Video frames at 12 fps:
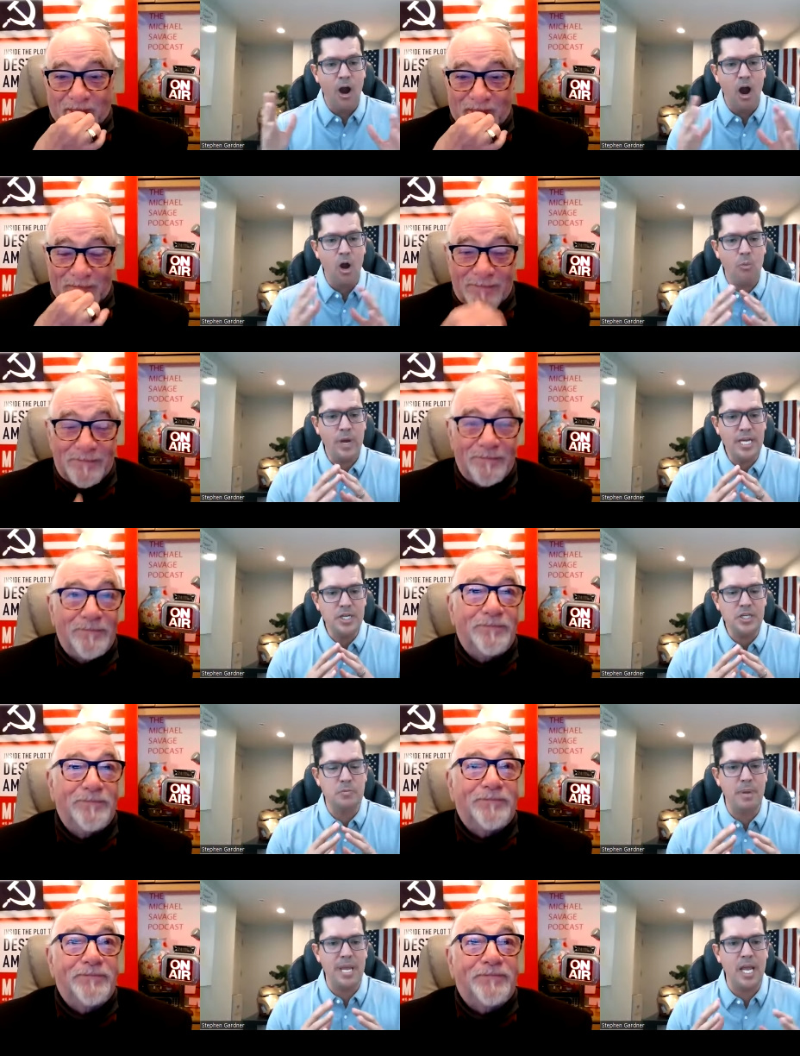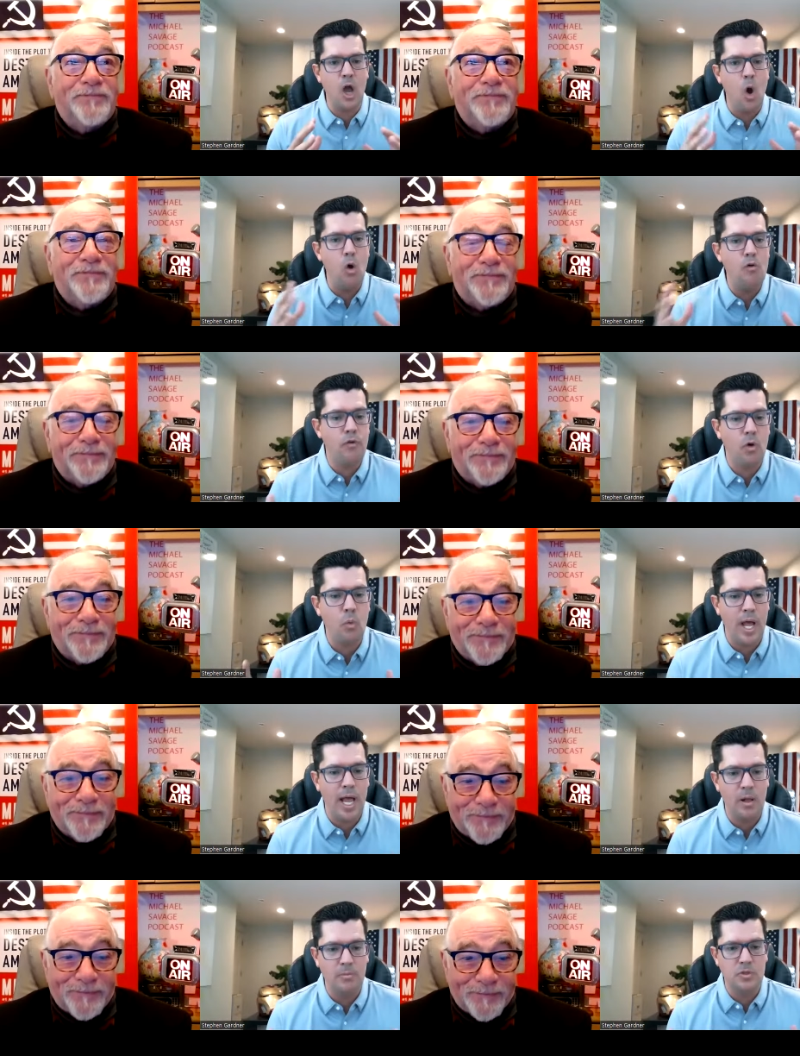Speaker 1: Are, are we just being
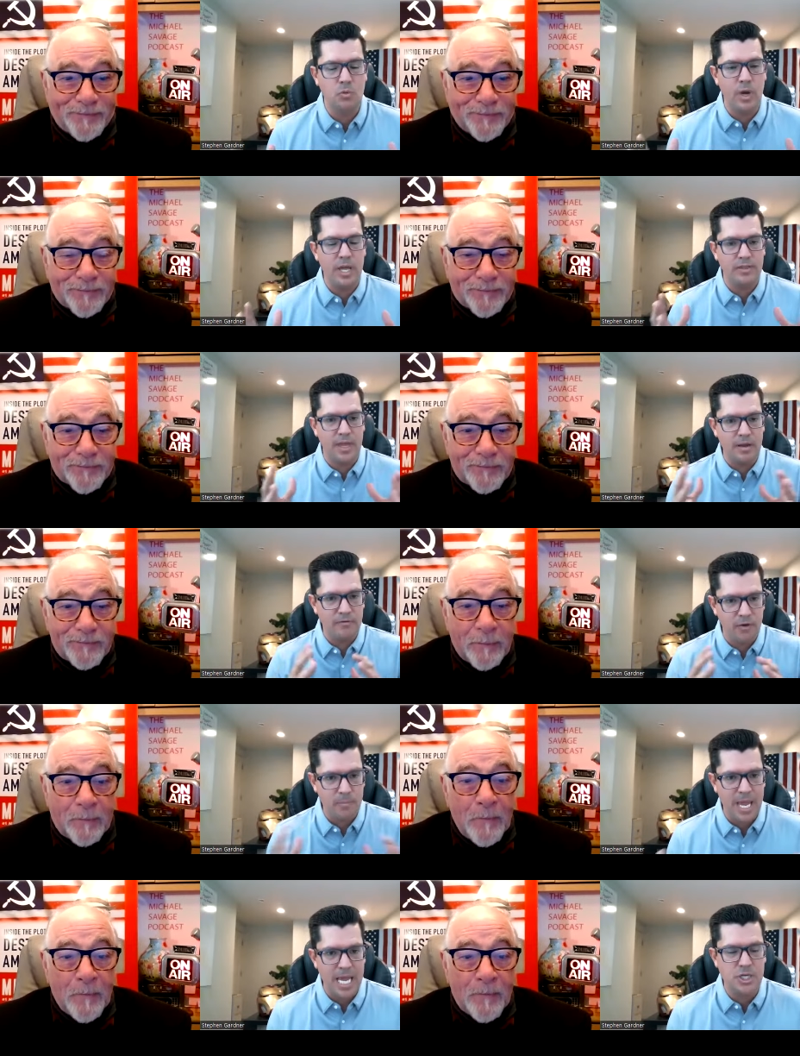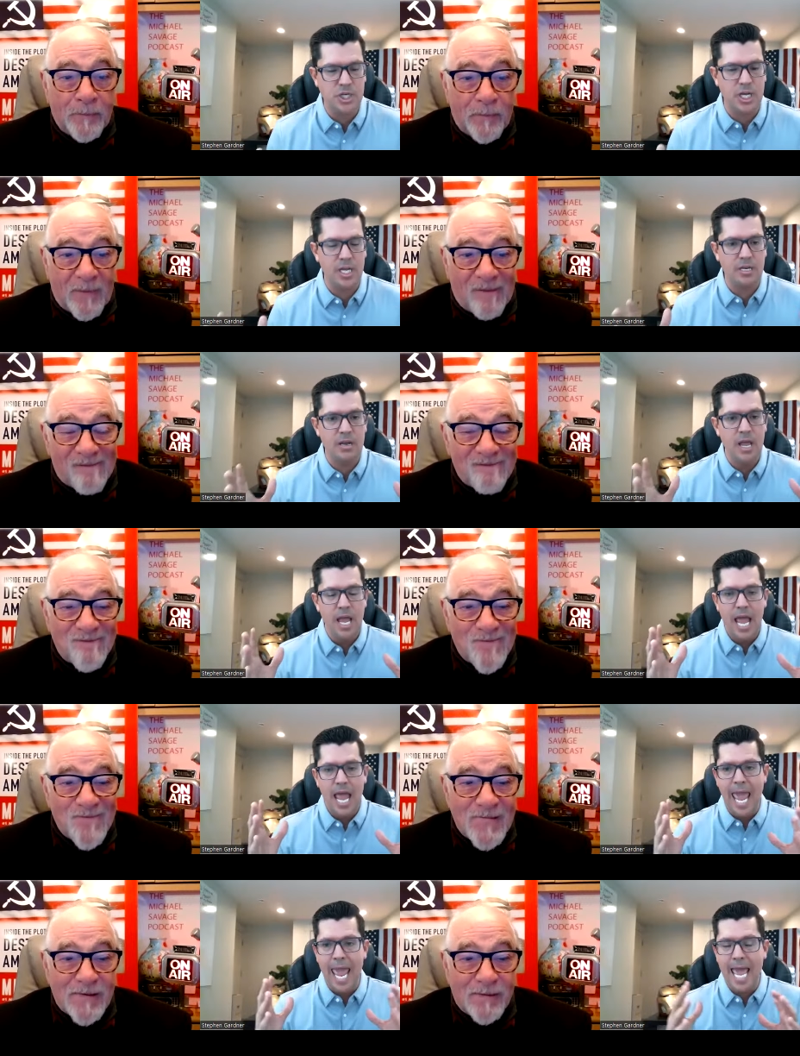overwhelmed with information
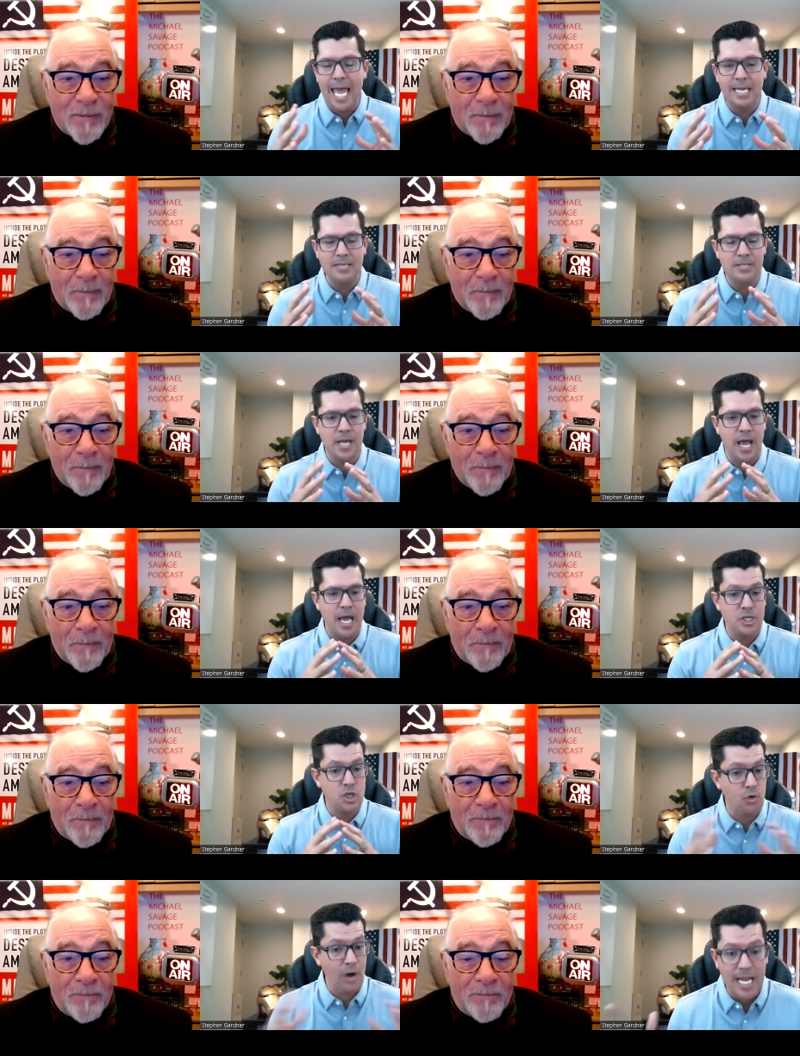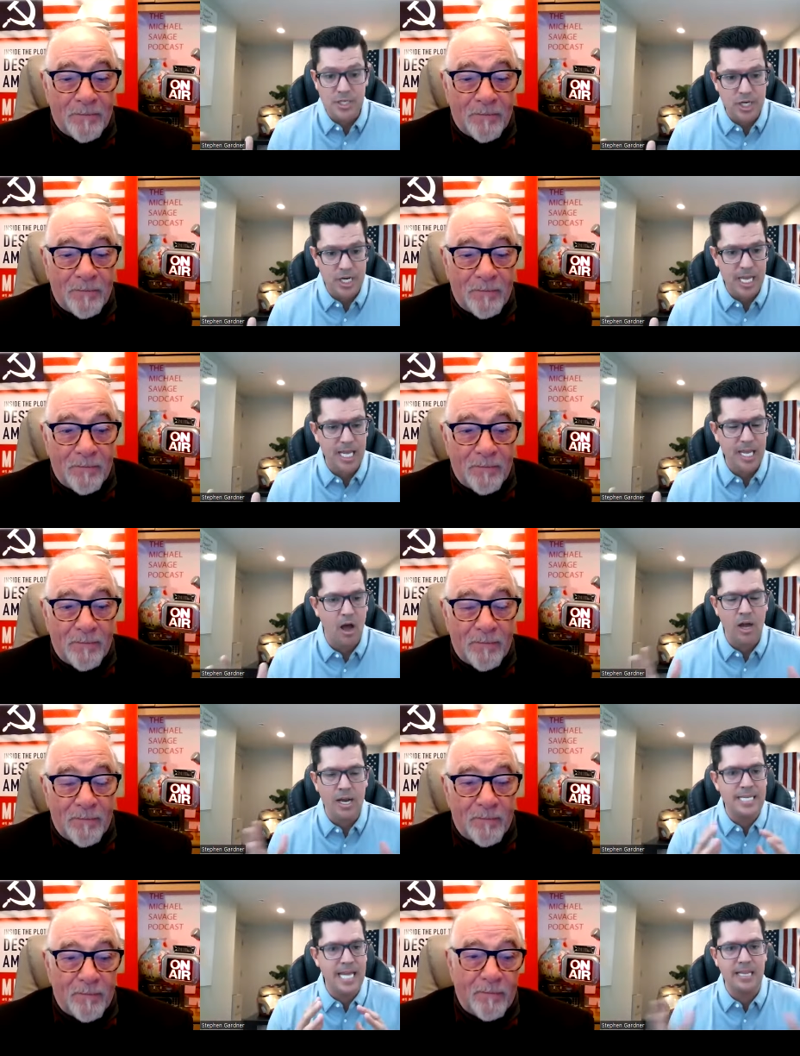and uh, tragedy
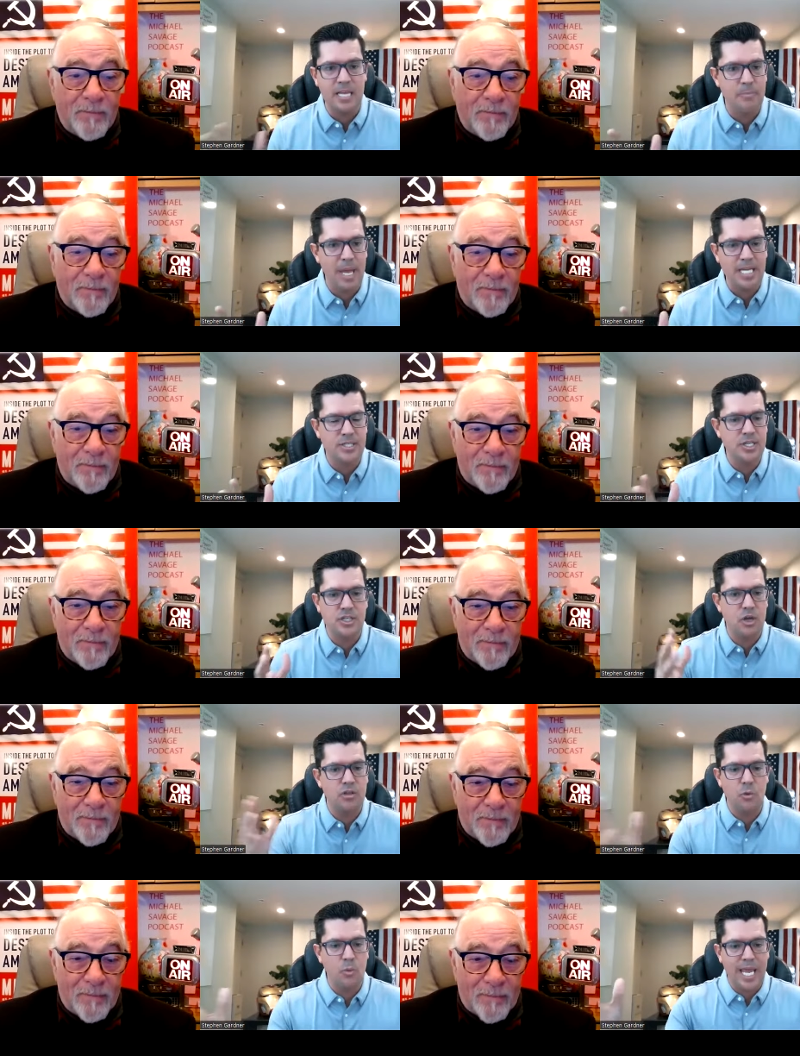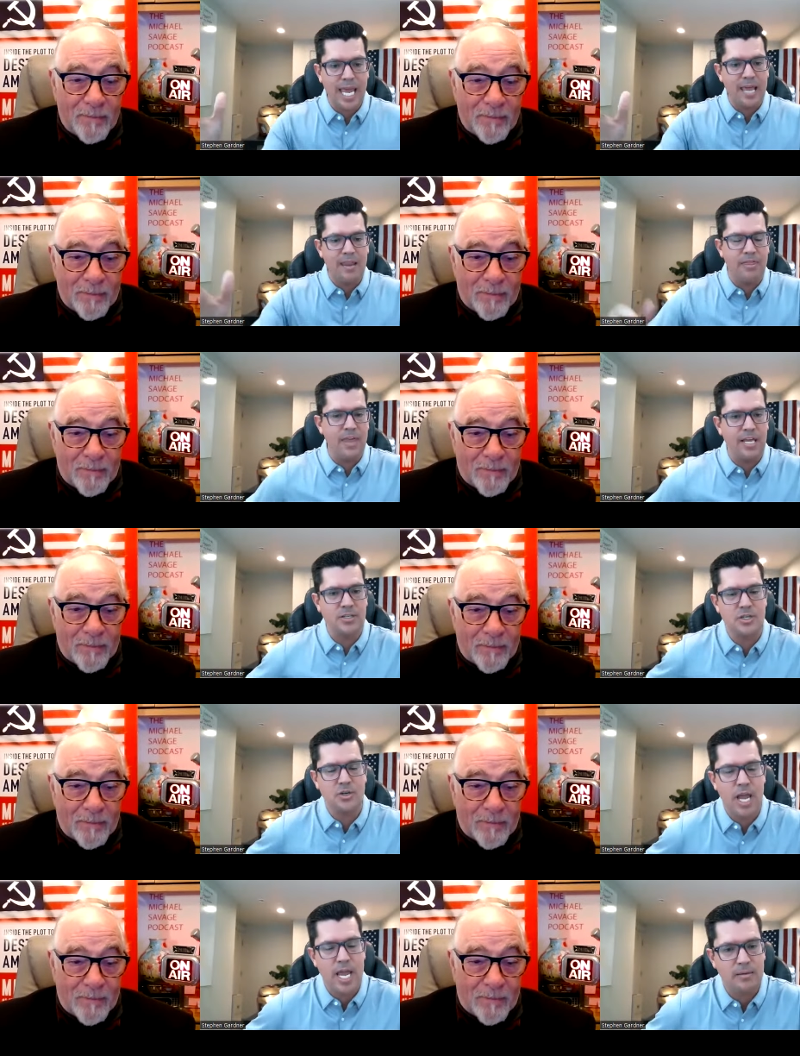on a daily basis so that we can't think
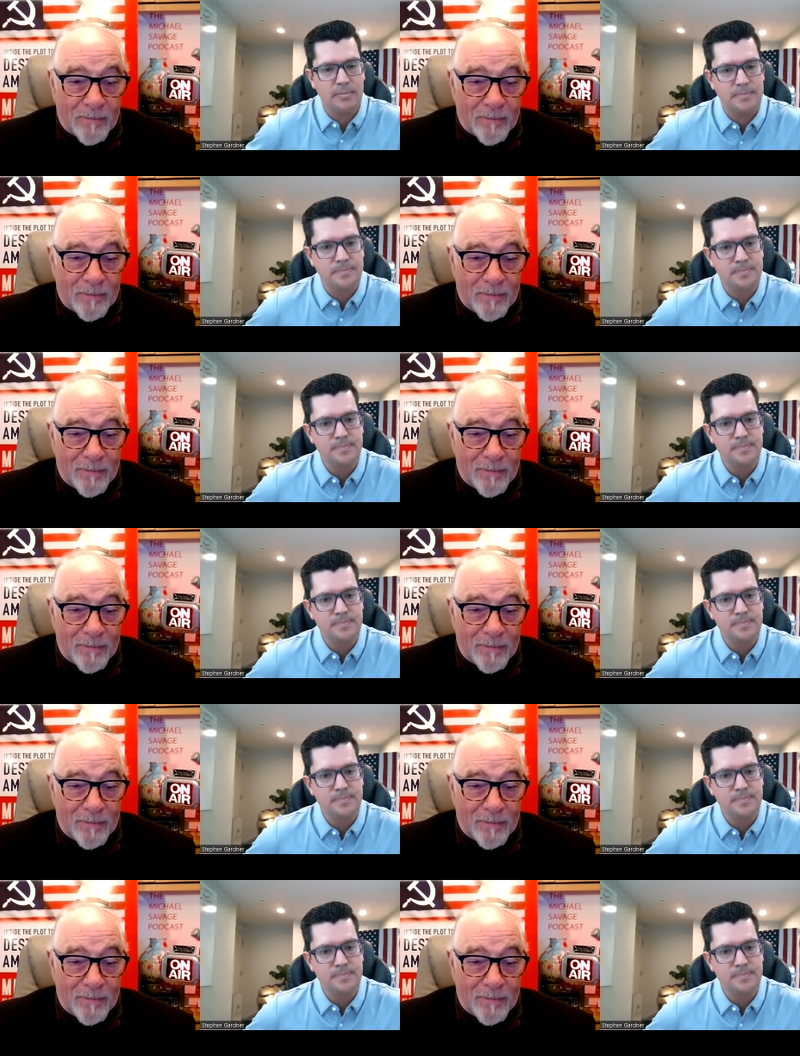straight?